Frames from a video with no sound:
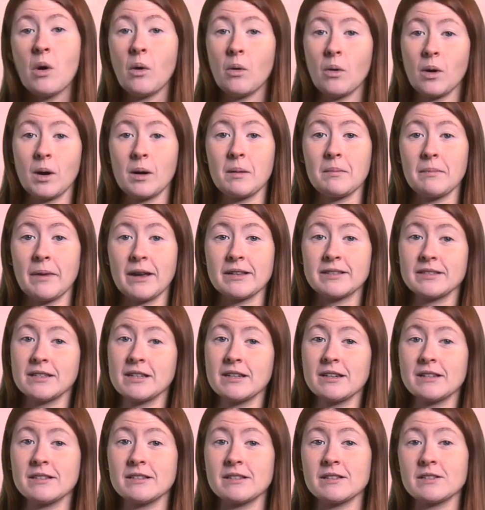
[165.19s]
or
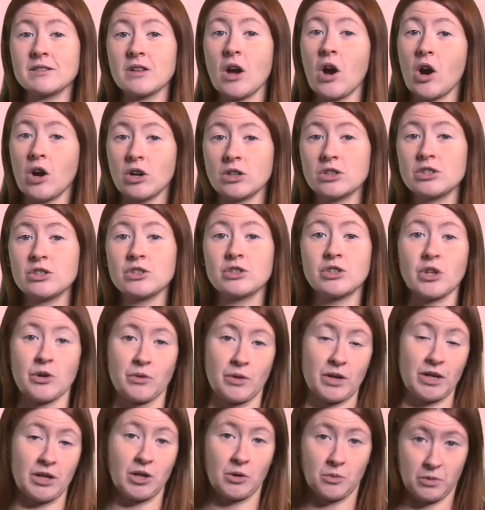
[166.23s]
Mycenas' art
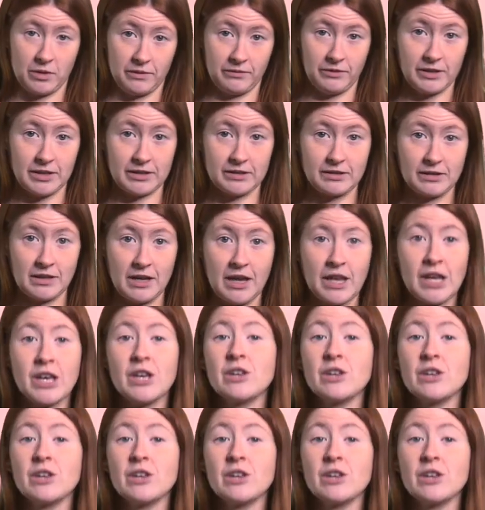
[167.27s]
token equivalent.